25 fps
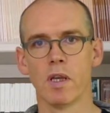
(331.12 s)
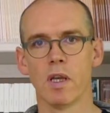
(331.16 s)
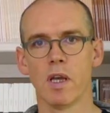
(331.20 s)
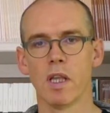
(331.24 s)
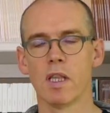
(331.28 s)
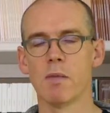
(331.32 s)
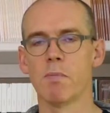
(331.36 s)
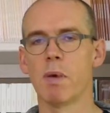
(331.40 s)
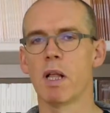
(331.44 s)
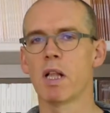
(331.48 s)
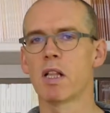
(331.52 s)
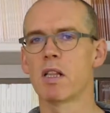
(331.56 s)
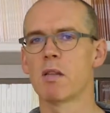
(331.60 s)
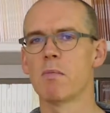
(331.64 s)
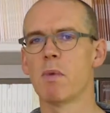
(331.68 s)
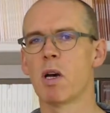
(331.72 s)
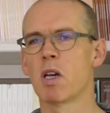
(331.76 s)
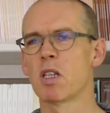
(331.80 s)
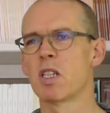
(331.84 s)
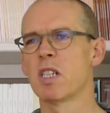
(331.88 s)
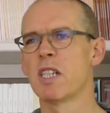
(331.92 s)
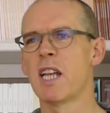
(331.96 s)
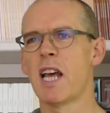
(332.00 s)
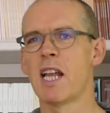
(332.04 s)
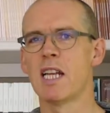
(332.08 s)
And the bulk of the
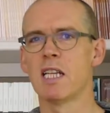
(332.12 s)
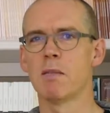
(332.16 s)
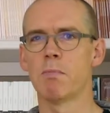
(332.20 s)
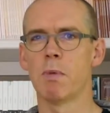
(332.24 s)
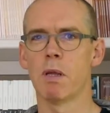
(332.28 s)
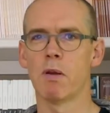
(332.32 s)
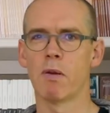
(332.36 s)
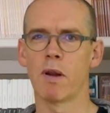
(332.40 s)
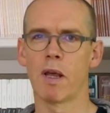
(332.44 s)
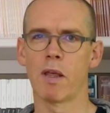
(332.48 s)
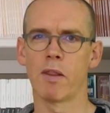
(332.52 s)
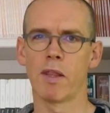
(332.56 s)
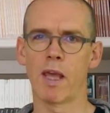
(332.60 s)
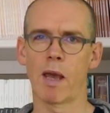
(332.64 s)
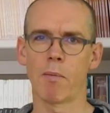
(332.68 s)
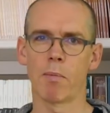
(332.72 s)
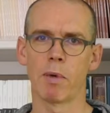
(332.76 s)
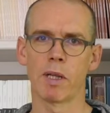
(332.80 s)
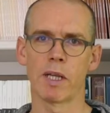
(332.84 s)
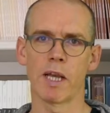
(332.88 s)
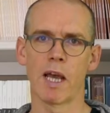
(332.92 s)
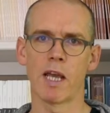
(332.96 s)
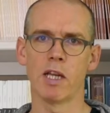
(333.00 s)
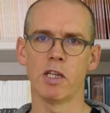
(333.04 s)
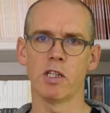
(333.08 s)
marks tend to be around the
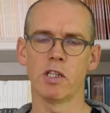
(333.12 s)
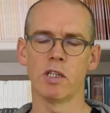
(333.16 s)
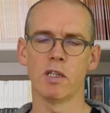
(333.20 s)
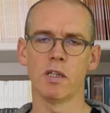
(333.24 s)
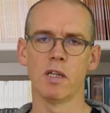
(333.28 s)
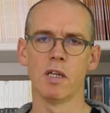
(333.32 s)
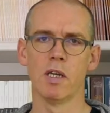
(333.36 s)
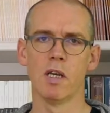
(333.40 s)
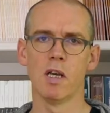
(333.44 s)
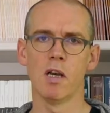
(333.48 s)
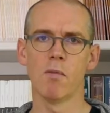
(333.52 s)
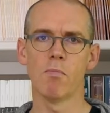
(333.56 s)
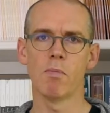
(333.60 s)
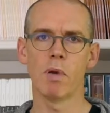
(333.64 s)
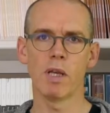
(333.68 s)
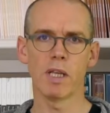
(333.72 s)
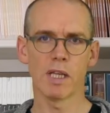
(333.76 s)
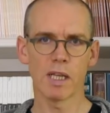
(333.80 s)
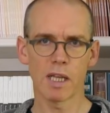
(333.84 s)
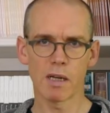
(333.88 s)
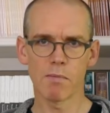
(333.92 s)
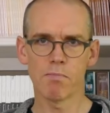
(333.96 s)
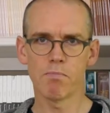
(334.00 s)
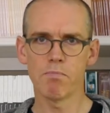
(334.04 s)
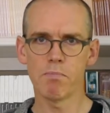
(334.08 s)
application, but you
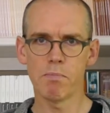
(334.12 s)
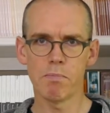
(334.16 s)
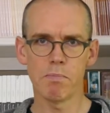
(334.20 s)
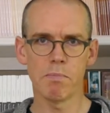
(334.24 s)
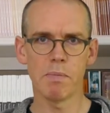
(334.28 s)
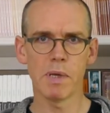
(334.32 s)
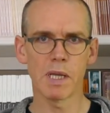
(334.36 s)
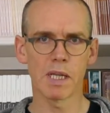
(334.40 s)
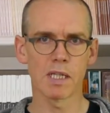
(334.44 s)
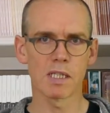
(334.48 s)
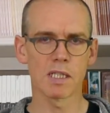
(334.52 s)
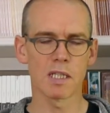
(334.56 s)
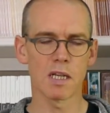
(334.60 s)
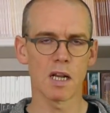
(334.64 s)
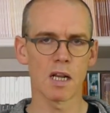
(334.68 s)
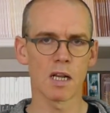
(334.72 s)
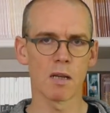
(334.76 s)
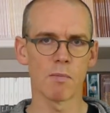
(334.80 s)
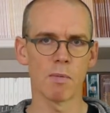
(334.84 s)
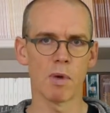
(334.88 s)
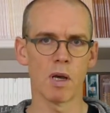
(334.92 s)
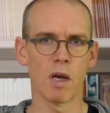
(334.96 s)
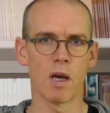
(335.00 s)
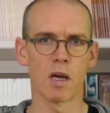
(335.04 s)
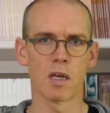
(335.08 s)
get a big slug
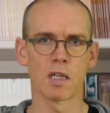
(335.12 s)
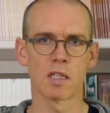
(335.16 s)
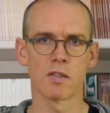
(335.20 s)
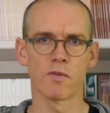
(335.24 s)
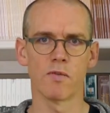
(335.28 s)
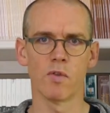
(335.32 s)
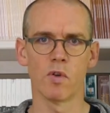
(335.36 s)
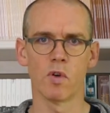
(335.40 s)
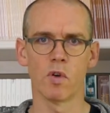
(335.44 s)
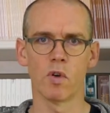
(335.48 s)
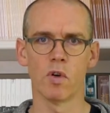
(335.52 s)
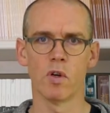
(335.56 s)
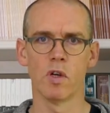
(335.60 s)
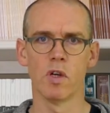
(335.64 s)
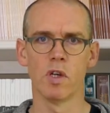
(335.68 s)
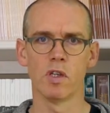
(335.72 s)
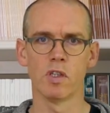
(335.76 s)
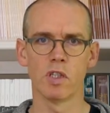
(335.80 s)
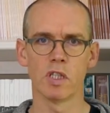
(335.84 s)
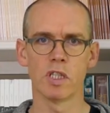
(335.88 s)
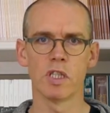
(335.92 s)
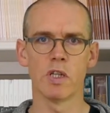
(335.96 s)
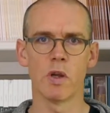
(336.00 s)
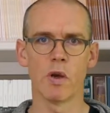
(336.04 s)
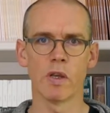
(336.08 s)
of marks for
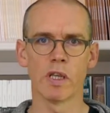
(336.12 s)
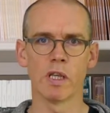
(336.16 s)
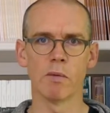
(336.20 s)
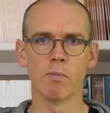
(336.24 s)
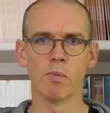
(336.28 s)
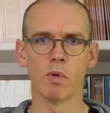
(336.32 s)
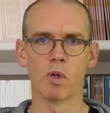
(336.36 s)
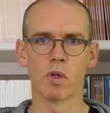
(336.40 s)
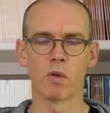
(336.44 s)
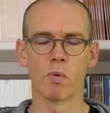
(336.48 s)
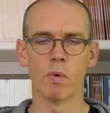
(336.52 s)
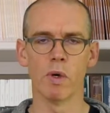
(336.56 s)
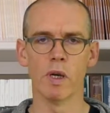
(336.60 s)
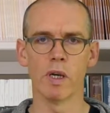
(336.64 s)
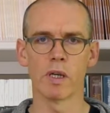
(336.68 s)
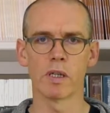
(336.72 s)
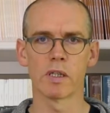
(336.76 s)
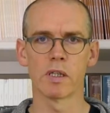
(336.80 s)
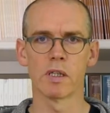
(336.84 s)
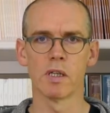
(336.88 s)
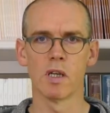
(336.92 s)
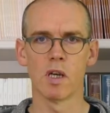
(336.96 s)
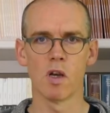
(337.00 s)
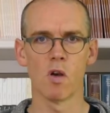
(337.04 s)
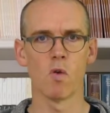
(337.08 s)
just knowing your bookwork,
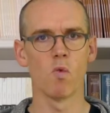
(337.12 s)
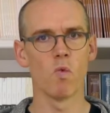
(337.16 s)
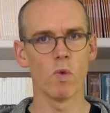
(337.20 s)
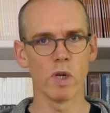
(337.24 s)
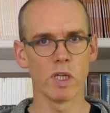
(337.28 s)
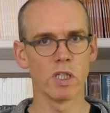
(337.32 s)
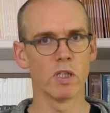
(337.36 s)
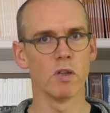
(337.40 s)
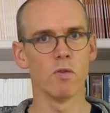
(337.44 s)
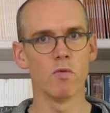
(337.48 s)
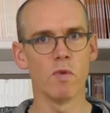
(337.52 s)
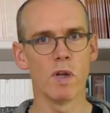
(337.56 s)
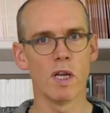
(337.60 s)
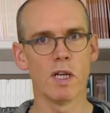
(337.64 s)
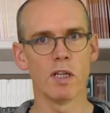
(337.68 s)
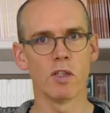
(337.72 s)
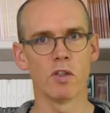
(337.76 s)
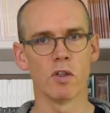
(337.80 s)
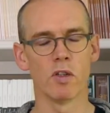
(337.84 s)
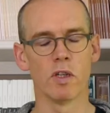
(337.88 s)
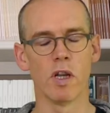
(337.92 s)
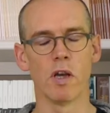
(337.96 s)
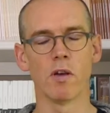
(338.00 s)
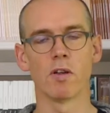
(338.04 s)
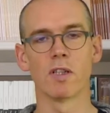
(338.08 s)
which you really
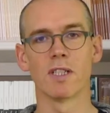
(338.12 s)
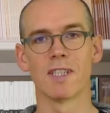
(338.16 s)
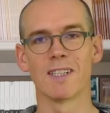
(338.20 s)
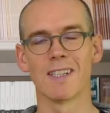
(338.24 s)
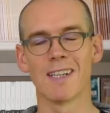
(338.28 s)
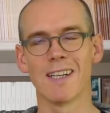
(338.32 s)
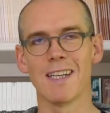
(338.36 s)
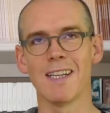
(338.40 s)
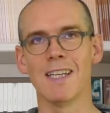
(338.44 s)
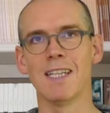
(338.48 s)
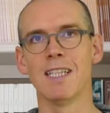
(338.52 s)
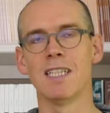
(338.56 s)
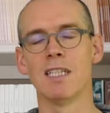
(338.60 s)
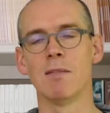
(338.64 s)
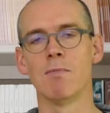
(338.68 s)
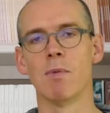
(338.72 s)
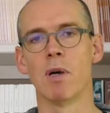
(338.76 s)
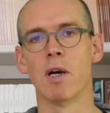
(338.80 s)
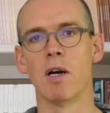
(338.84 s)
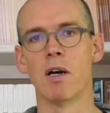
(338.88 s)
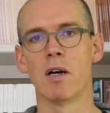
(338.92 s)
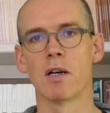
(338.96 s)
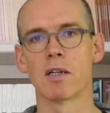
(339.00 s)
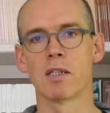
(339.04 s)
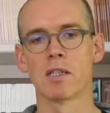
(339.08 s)
should know because it's easy
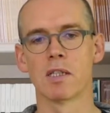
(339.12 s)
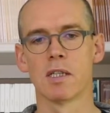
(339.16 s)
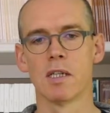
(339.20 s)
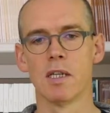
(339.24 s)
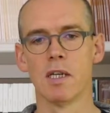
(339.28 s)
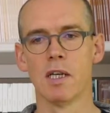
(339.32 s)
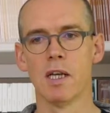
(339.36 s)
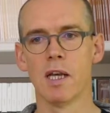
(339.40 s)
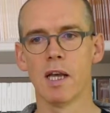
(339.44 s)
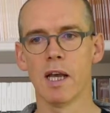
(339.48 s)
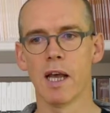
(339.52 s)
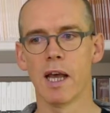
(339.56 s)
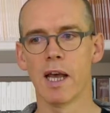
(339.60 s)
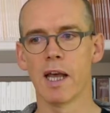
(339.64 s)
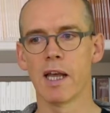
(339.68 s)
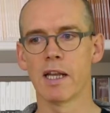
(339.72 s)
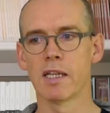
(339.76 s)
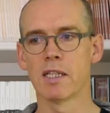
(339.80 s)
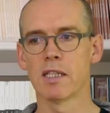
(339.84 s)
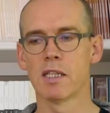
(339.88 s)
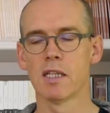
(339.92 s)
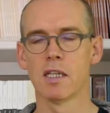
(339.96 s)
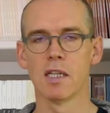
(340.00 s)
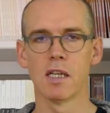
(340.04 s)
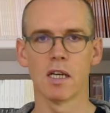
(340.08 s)
marks,
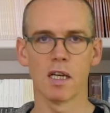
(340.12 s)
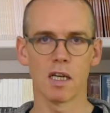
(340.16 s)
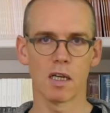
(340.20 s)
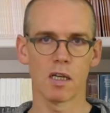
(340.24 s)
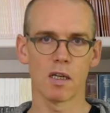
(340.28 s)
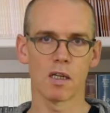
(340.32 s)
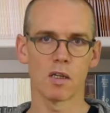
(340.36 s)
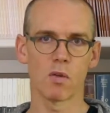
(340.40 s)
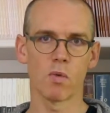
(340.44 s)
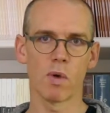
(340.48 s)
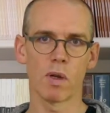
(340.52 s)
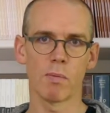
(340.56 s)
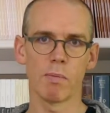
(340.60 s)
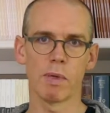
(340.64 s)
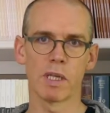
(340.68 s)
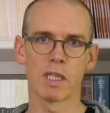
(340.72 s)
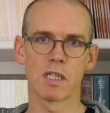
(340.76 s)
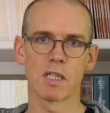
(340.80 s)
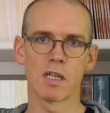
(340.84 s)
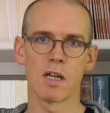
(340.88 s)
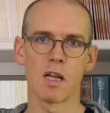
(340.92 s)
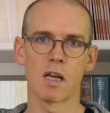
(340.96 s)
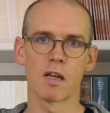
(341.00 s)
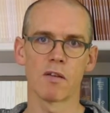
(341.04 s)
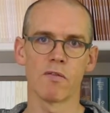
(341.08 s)
and quite a big
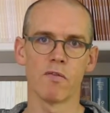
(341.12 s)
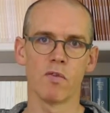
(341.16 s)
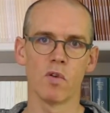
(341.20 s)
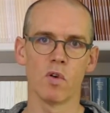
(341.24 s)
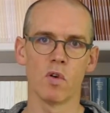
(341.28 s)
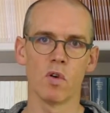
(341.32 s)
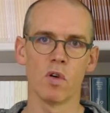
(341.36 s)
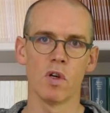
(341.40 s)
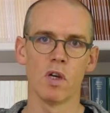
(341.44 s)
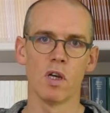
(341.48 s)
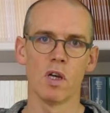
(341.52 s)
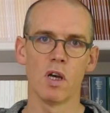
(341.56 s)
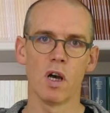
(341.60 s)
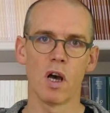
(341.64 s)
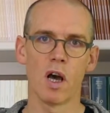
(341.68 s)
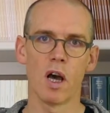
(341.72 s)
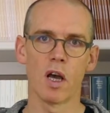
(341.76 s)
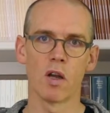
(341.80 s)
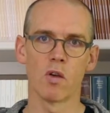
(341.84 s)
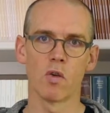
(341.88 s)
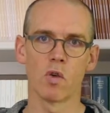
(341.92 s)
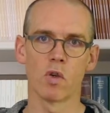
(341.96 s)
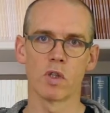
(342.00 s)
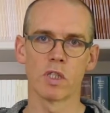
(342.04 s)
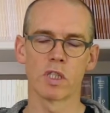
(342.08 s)
slug for
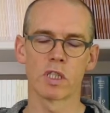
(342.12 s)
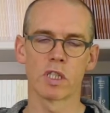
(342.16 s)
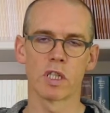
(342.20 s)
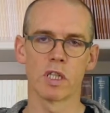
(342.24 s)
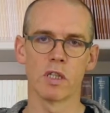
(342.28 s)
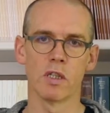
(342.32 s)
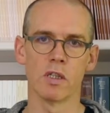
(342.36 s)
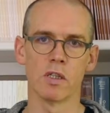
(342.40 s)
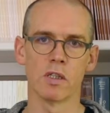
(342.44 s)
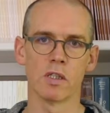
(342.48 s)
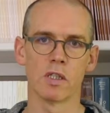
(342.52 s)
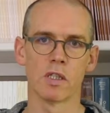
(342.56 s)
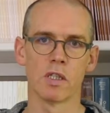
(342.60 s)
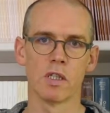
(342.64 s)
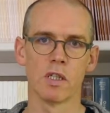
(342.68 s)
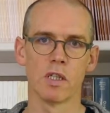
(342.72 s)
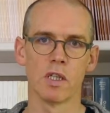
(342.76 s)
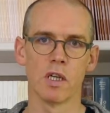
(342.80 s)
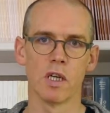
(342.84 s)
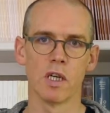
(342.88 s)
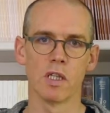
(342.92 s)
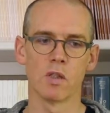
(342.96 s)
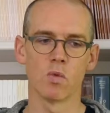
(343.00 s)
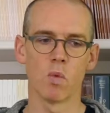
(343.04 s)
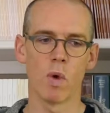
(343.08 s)
higher order skills
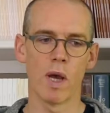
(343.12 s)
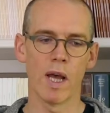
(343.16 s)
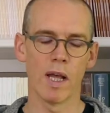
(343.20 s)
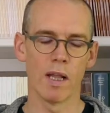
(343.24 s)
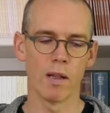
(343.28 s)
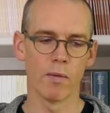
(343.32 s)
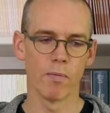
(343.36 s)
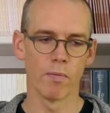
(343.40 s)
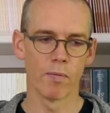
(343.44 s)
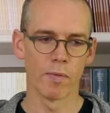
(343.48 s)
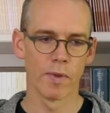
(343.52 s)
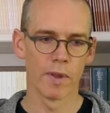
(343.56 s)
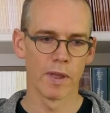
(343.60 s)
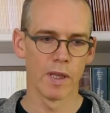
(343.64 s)
as well.